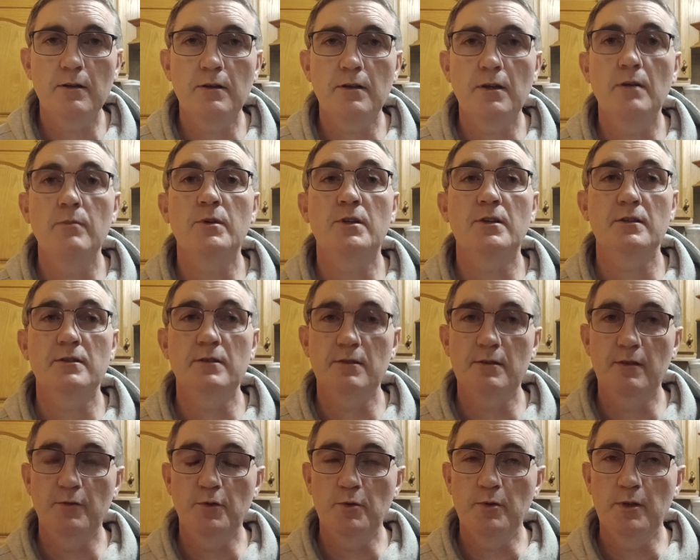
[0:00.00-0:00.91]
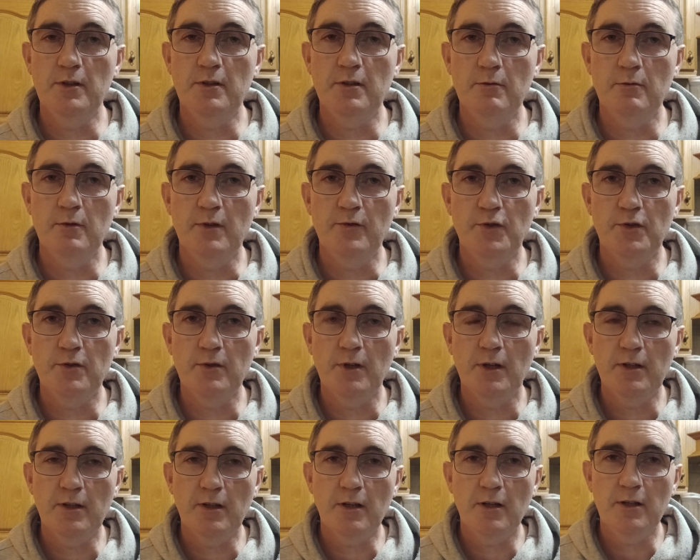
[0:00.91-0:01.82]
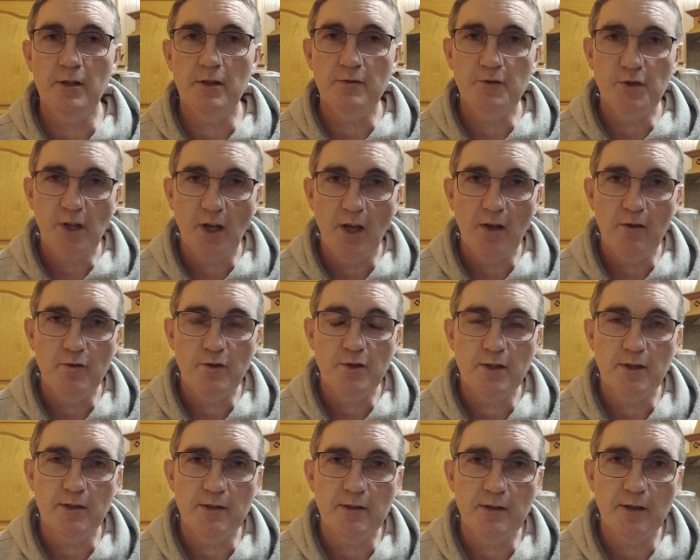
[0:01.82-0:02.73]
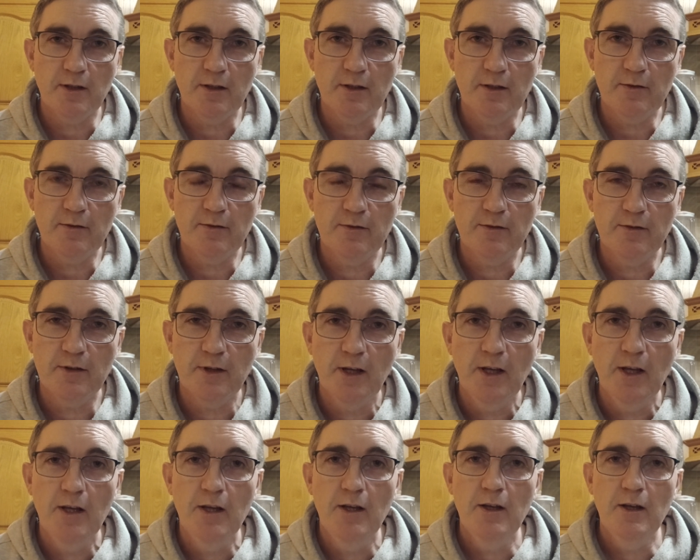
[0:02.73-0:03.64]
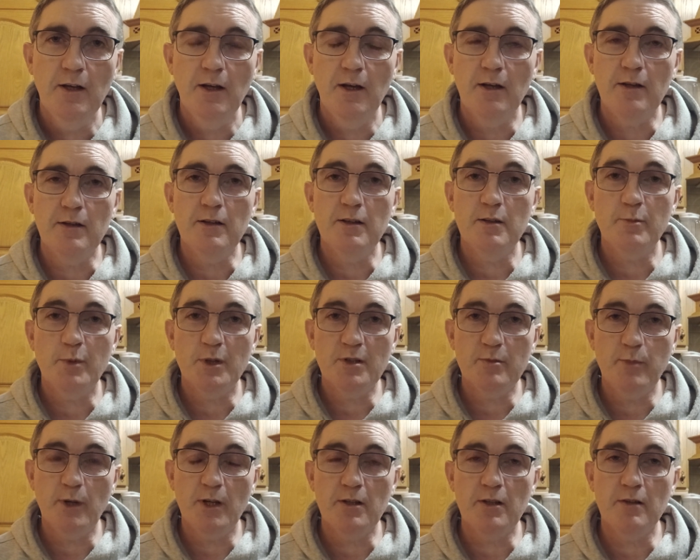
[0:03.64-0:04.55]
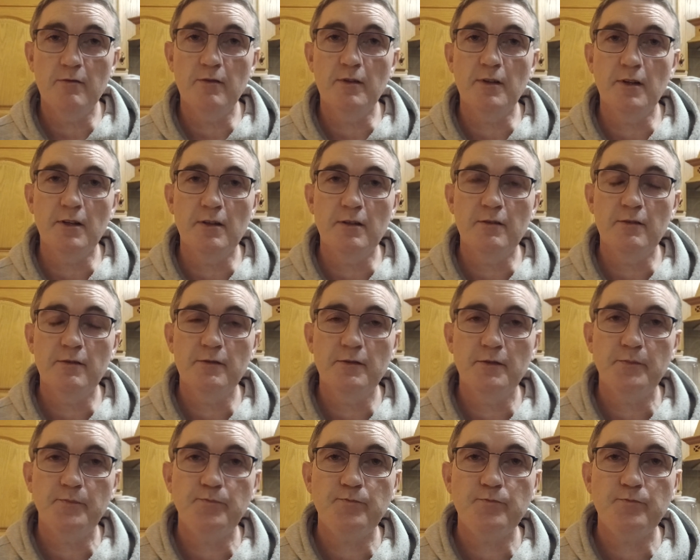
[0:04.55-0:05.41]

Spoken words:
came across a situation which radically changed his life and his perspective on life.